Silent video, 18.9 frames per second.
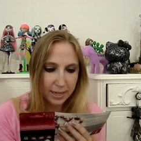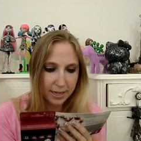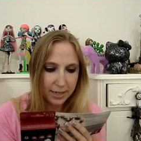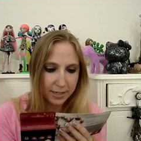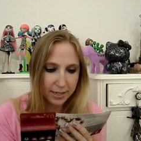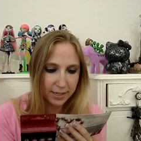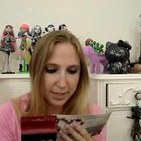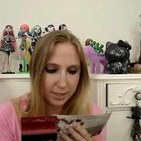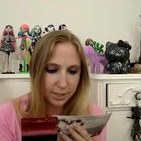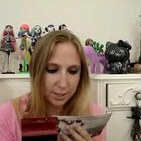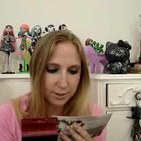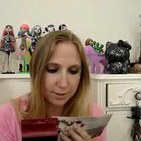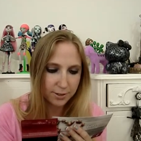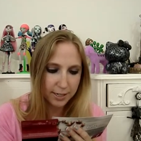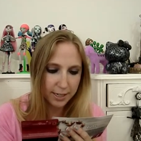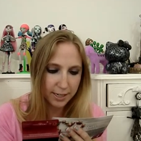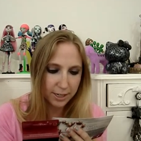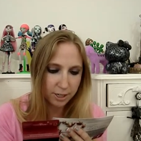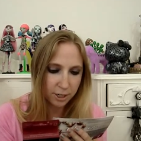a Kiss
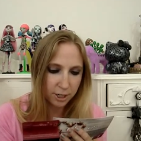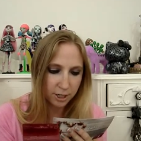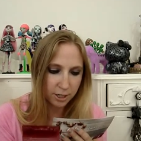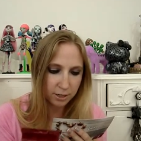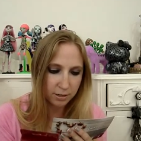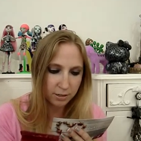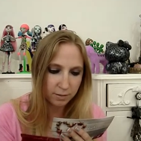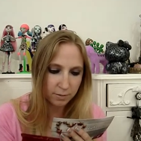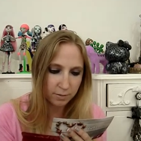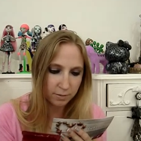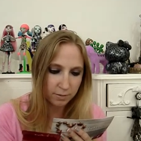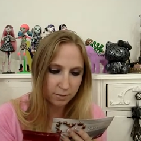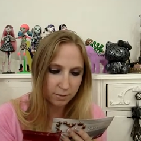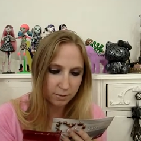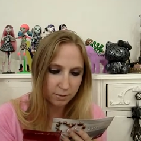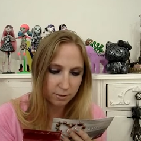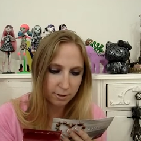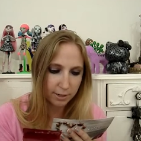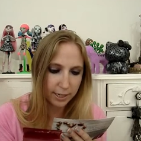Gradation
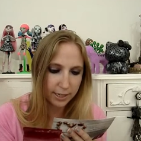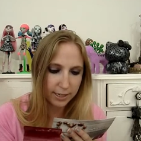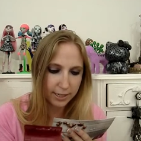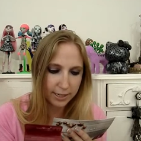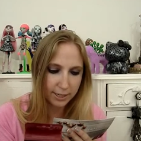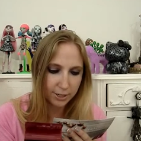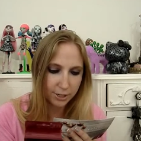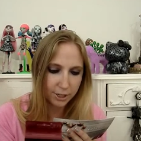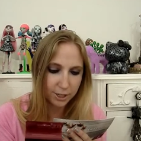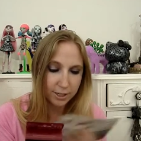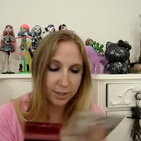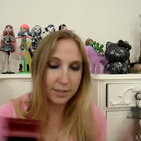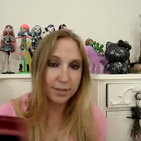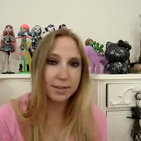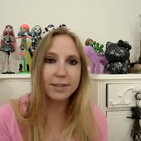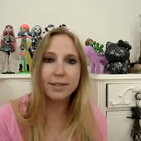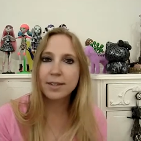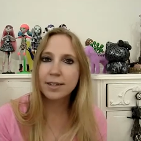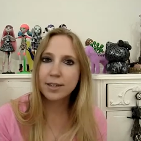
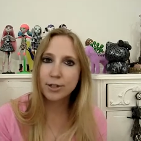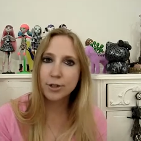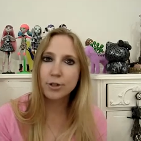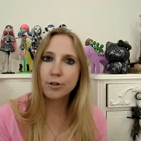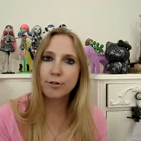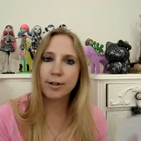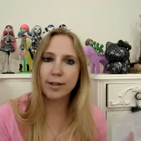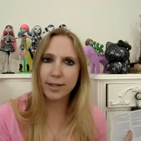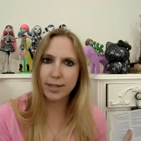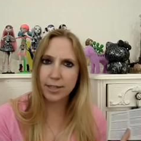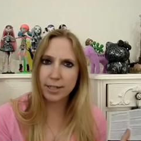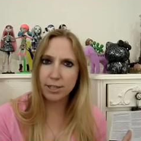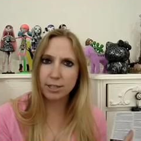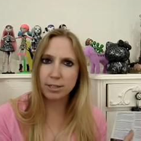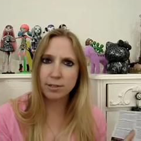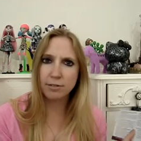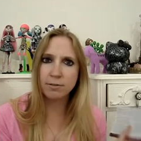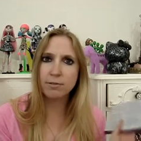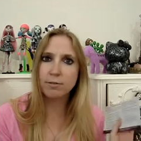Gradation
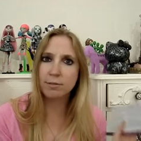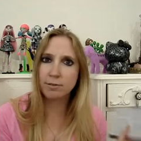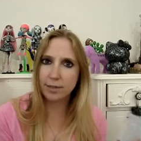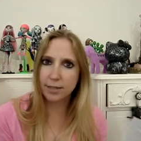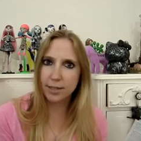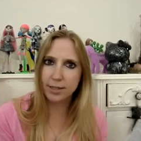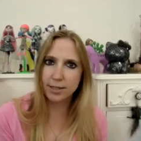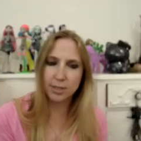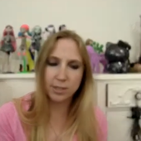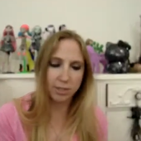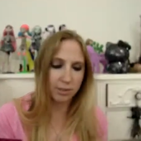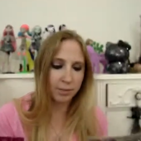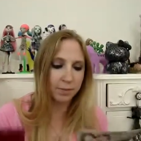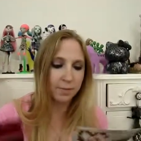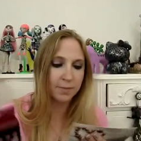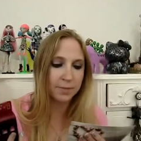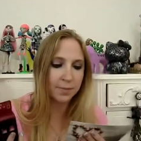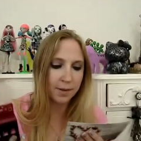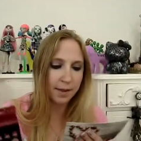Gradation
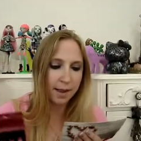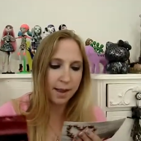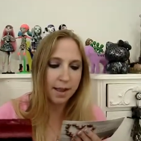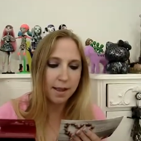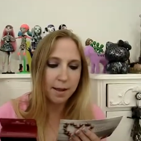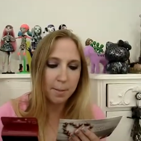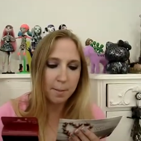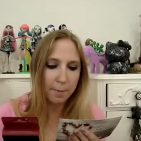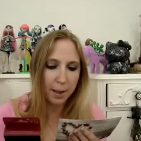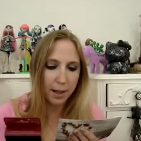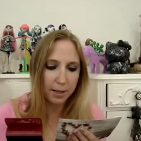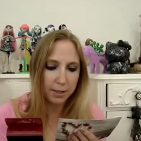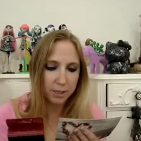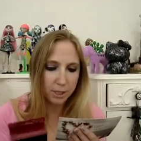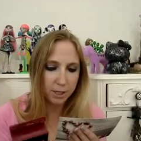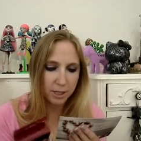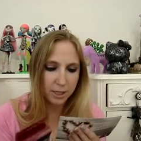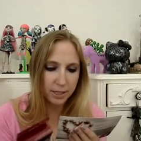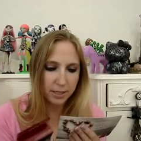Gradation
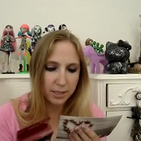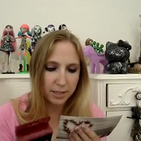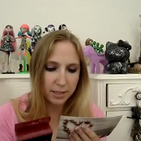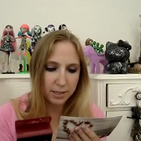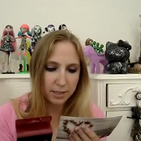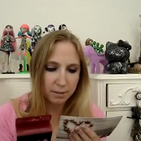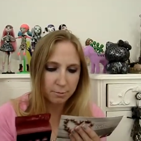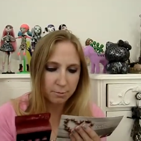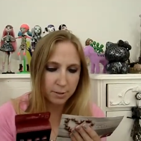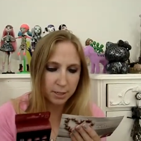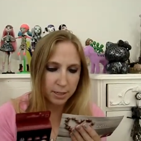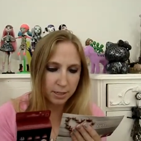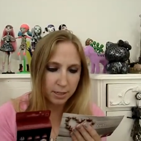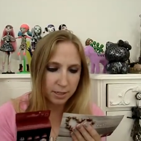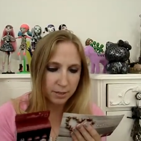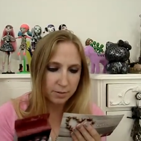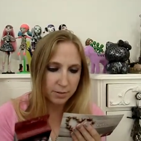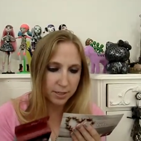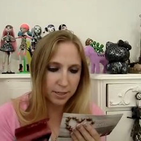polishes. This
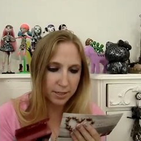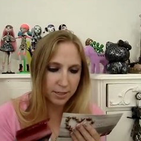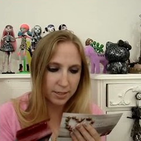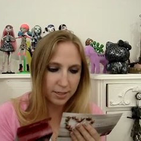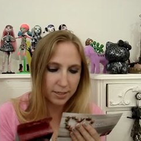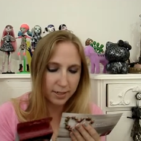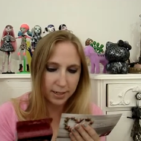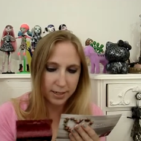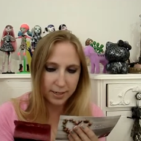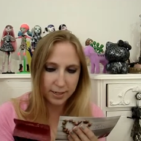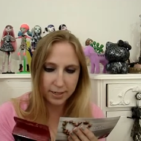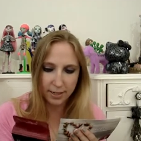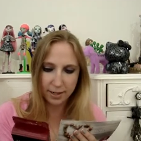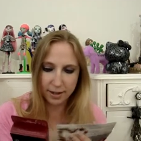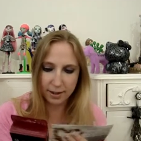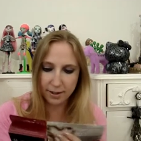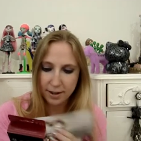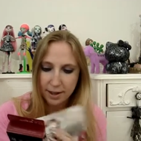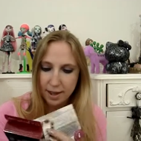retails for $6.99
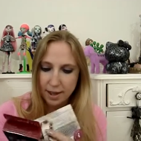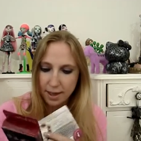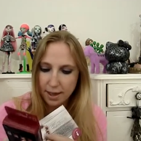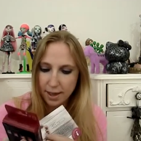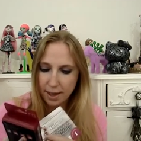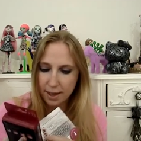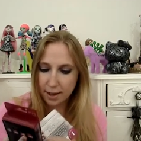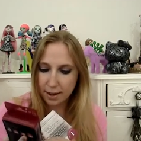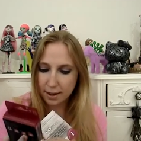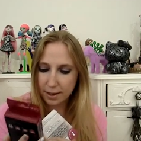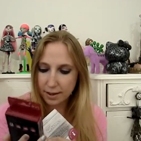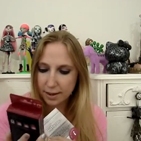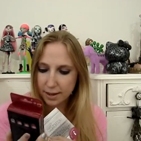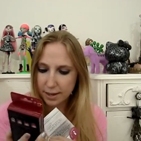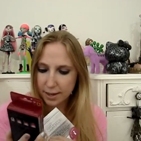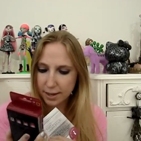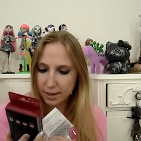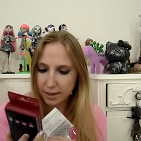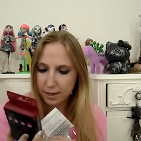and
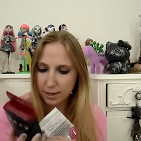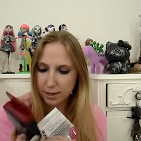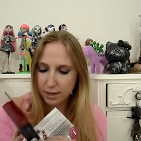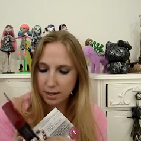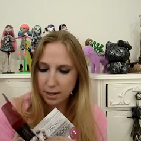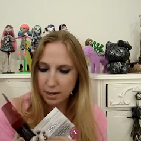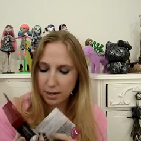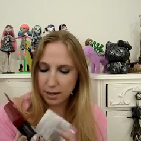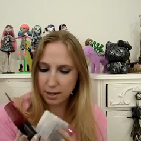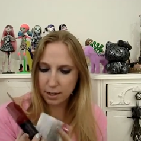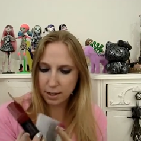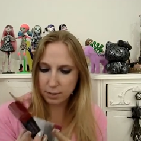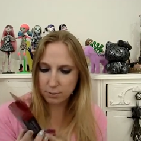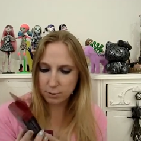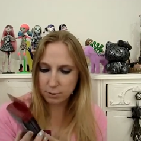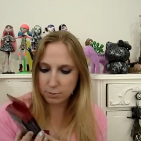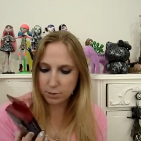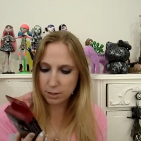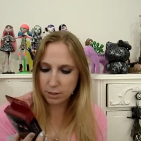it
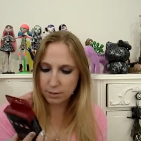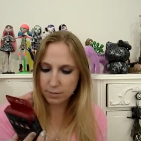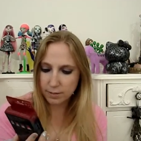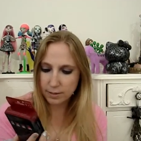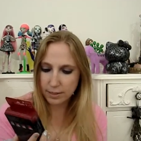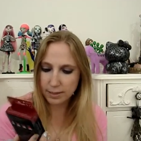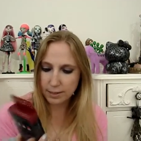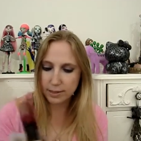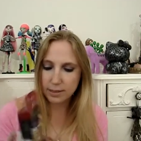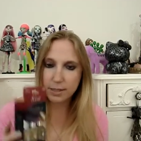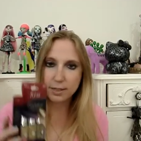comes with three